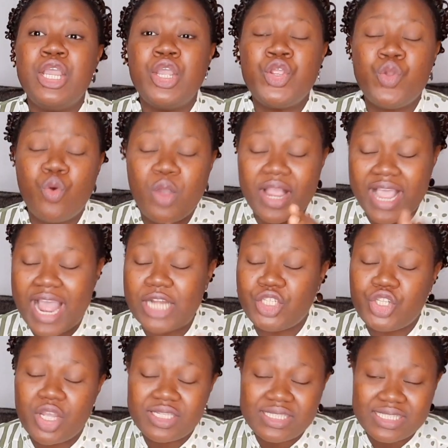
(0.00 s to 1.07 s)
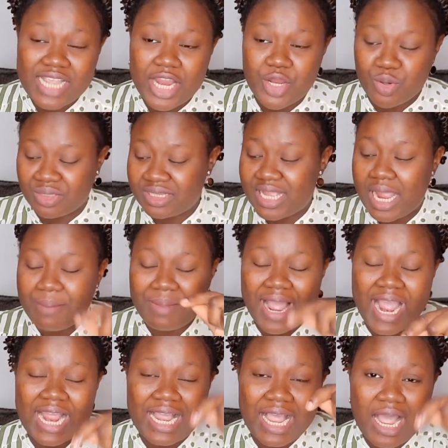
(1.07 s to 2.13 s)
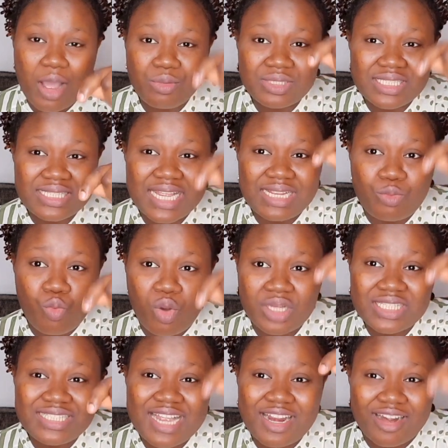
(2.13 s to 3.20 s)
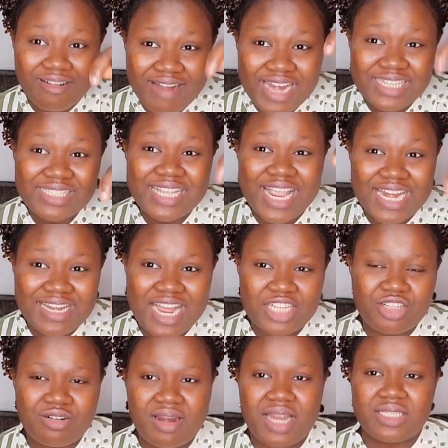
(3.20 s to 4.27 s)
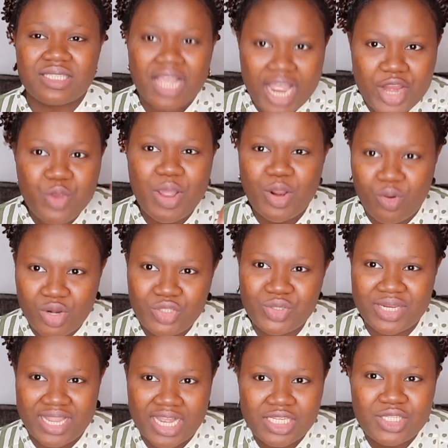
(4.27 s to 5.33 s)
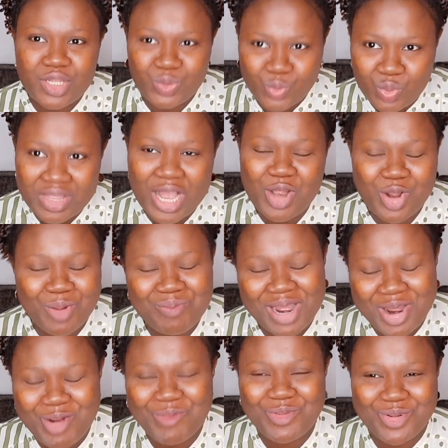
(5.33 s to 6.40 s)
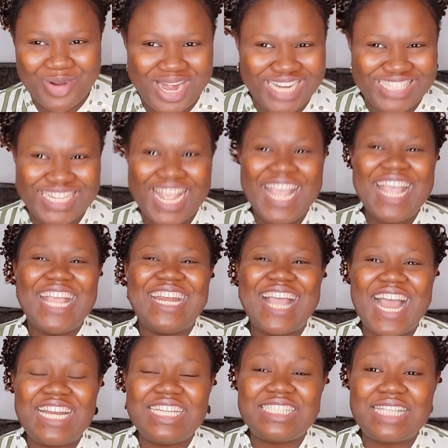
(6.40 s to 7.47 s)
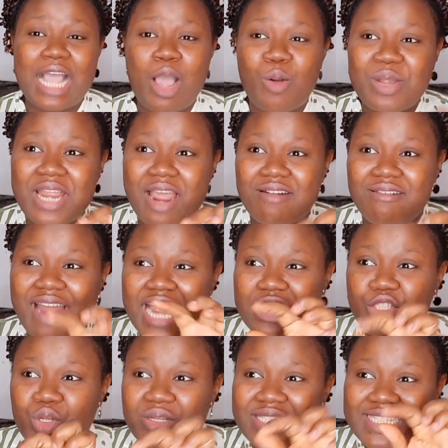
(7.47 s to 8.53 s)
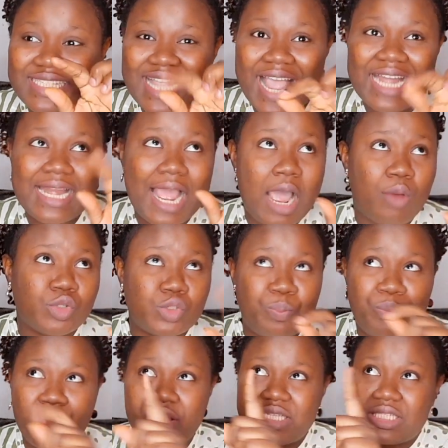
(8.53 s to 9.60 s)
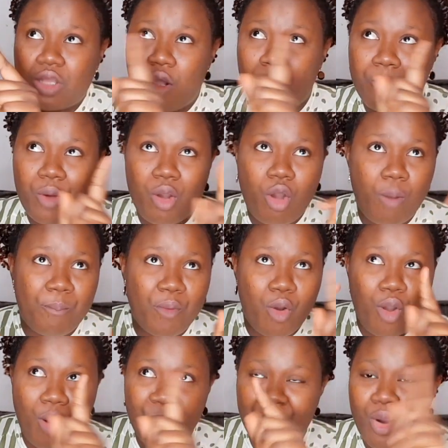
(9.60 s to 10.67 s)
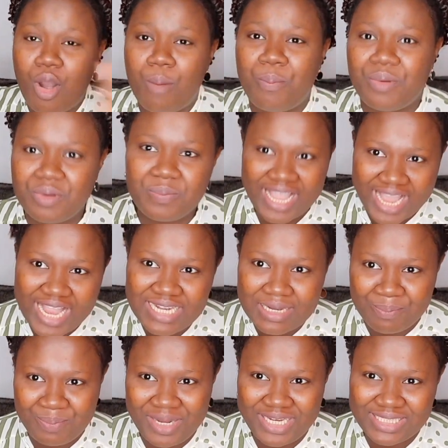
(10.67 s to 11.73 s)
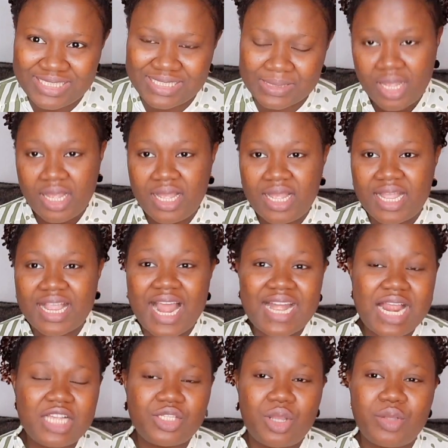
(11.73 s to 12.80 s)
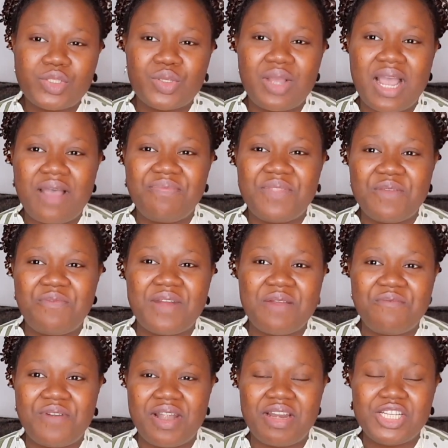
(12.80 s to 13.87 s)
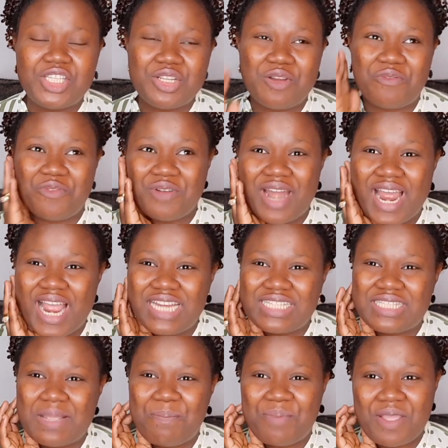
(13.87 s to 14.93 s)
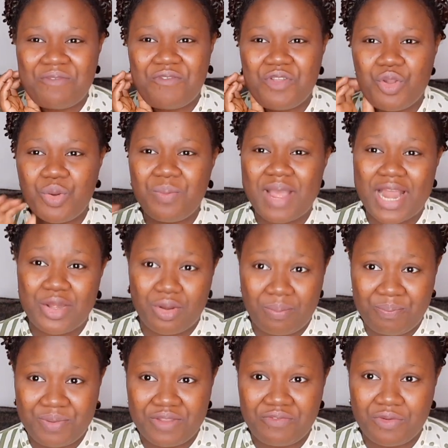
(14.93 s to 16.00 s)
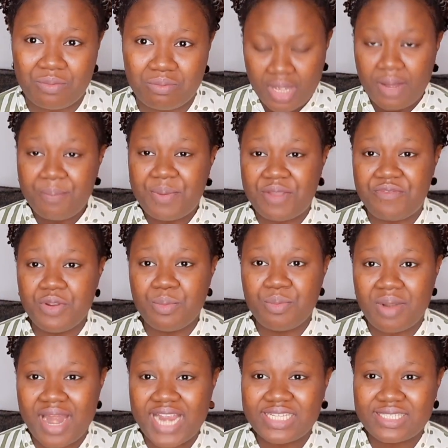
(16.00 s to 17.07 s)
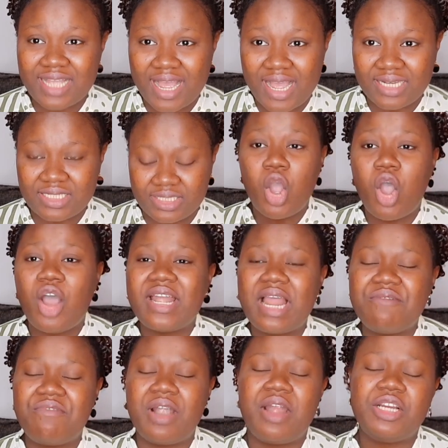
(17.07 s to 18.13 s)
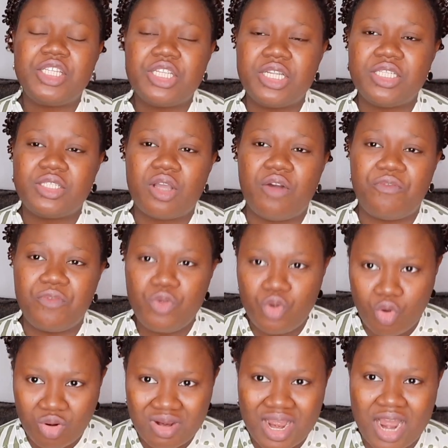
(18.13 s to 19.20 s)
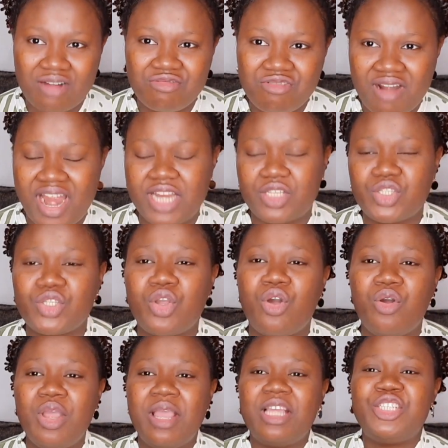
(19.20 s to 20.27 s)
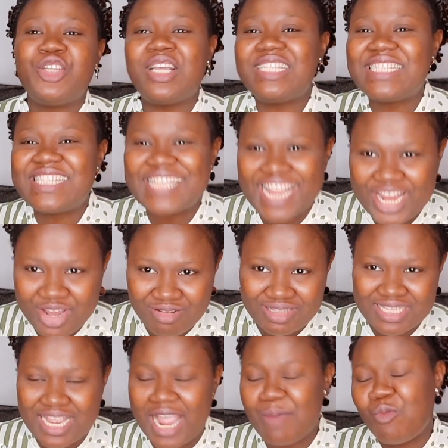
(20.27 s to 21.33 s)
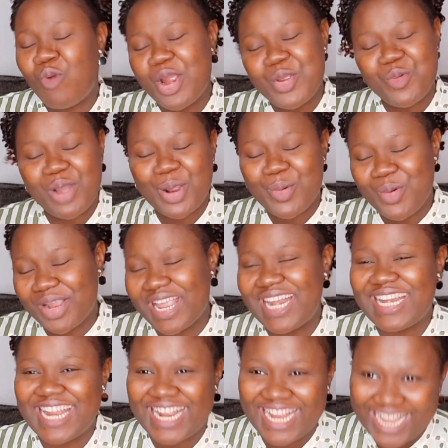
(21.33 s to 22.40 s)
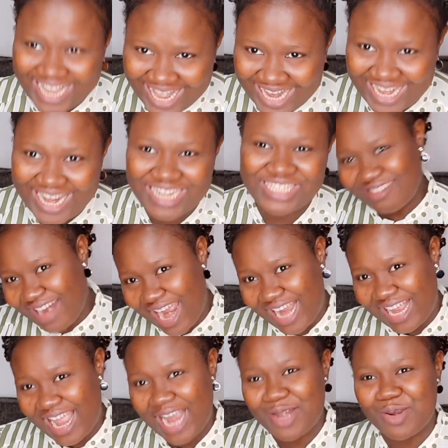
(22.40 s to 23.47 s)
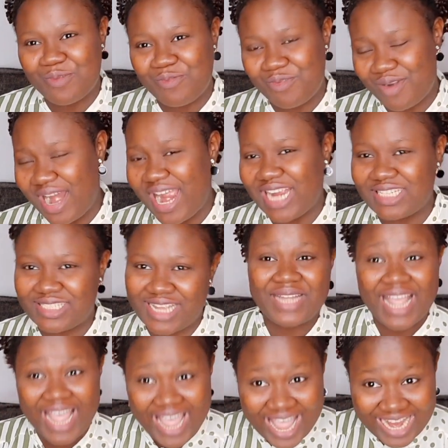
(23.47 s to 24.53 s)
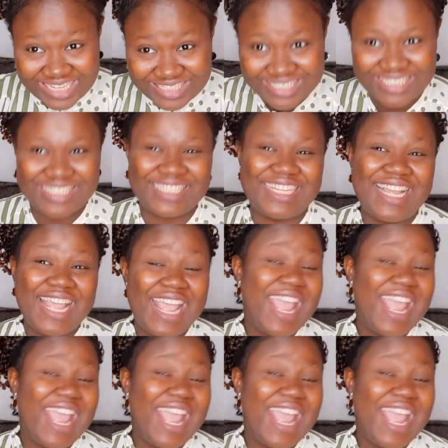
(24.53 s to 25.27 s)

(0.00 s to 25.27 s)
you can just take your time and count the grains in that rice, and you are going to get the total number of grains. That is how their rice just stand out, points up in the plates. Ghanaians also have different variety of rice, the perfume and non-perfume rice, and other varieties of local rice. So just take your time when you are cooking the Ghana dry kind of rice. Excellent.